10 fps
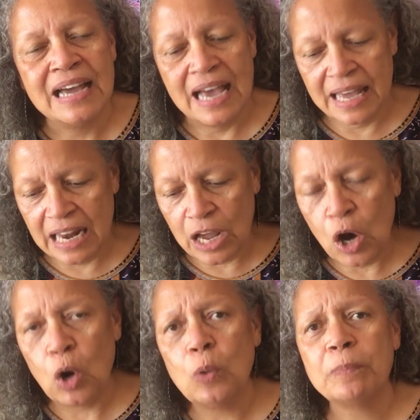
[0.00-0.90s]
And I
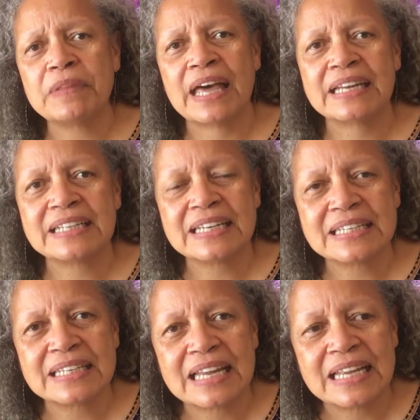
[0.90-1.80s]
hope that
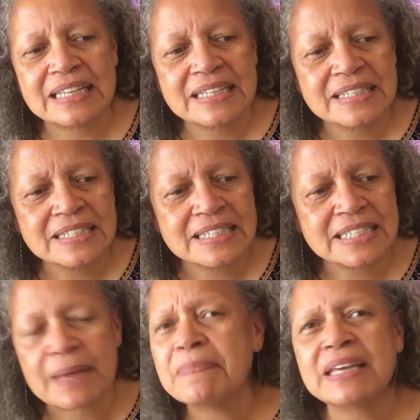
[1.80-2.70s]

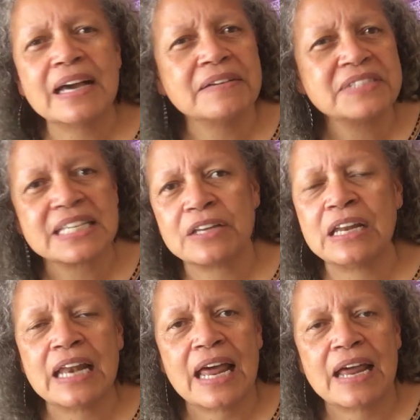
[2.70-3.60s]
something I've said
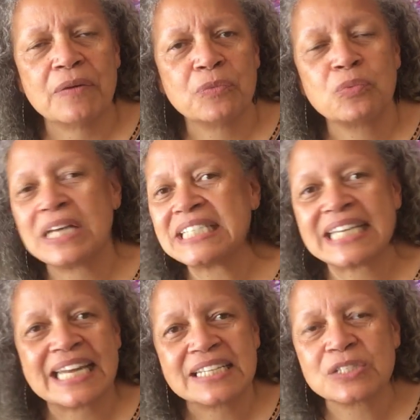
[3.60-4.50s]

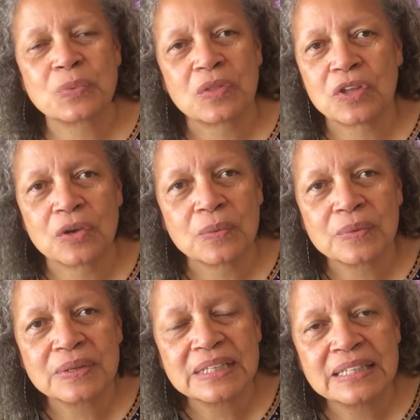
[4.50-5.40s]
resonates with you.
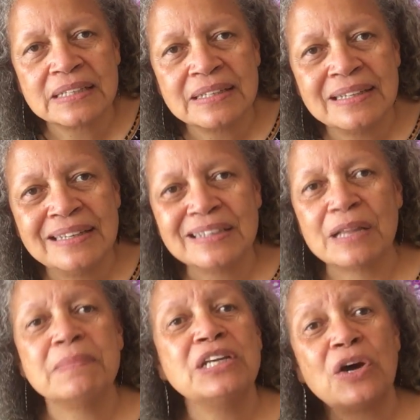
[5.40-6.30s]

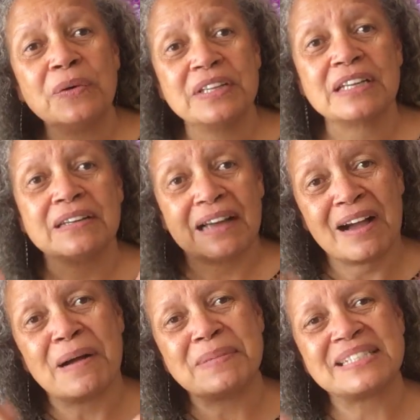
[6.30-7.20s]
Let me know in the
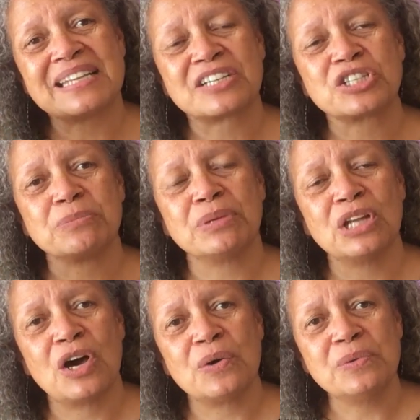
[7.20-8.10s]
comment section
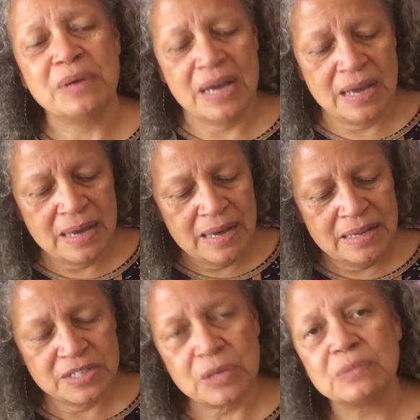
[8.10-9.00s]
below.
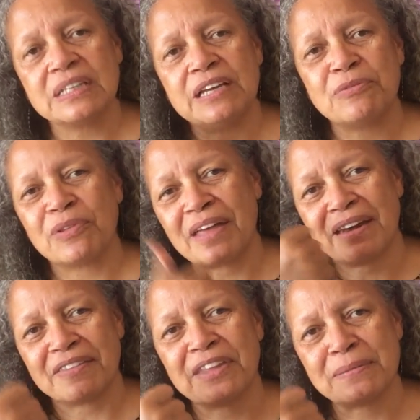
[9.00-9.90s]
Don't leave without
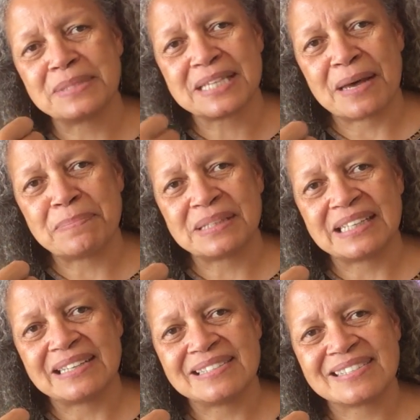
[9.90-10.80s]
a thumbs up,
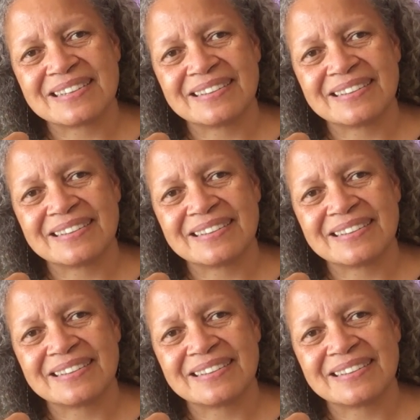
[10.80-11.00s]
please.